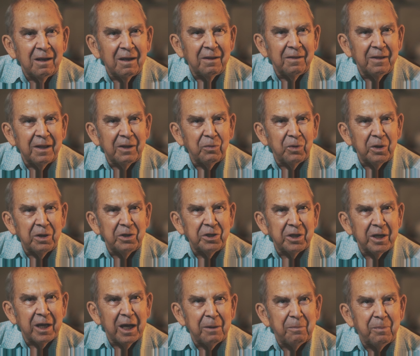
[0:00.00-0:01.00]
then when
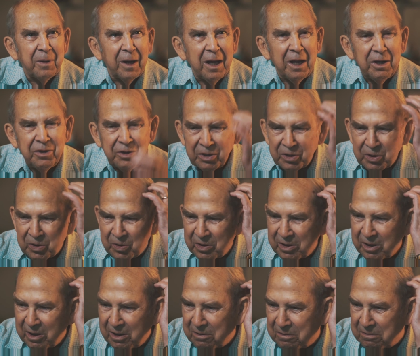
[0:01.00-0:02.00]
you got paid, you go
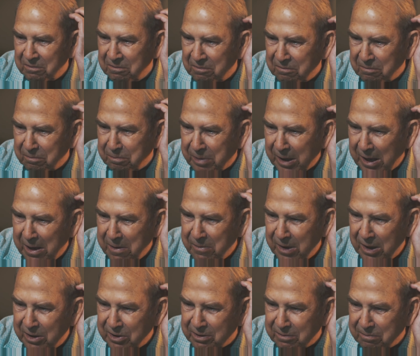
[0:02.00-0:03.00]
in there and pay
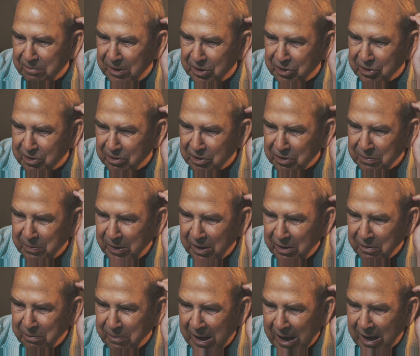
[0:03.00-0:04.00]
Mr.
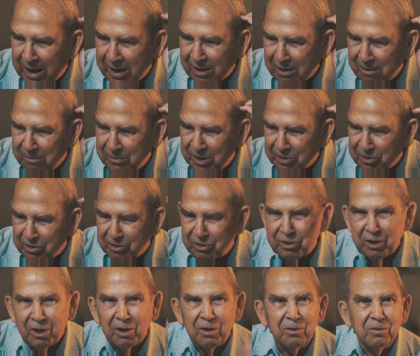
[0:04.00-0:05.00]
Smith back or Mr.
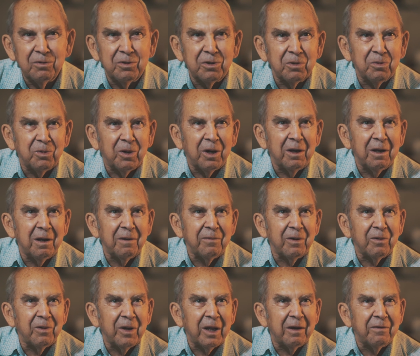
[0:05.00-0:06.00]
Jones or
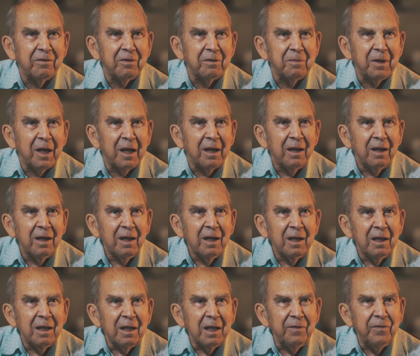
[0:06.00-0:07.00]
whatever.
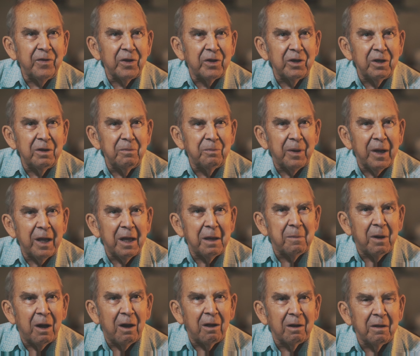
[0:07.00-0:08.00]
If you couldn't pay
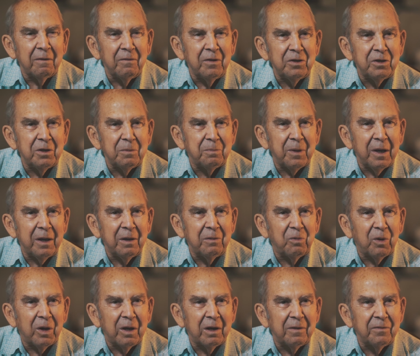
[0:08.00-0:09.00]
him all of it, you paid
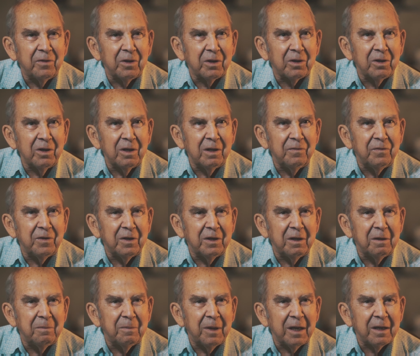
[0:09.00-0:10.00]
whatever you could if you
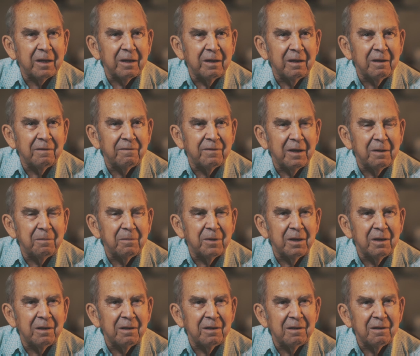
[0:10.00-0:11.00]
didn't make enough
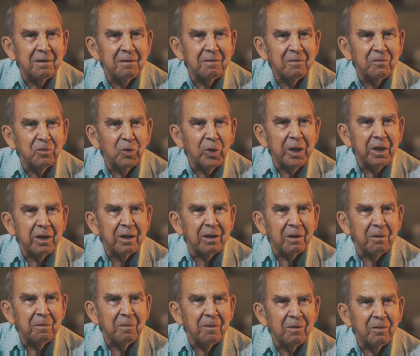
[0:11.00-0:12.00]
that week.
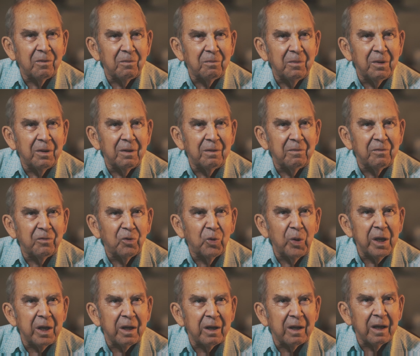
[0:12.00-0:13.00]

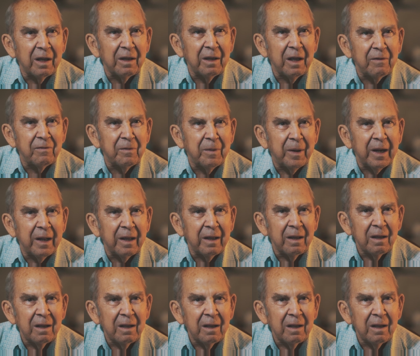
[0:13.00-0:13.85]
Everybody